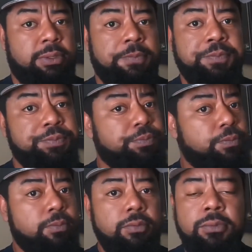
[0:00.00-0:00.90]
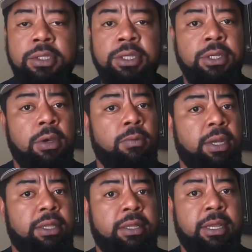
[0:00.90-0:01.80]
You know, whether they be
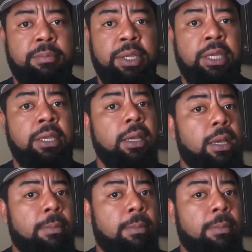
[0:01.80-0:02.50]
my dogs,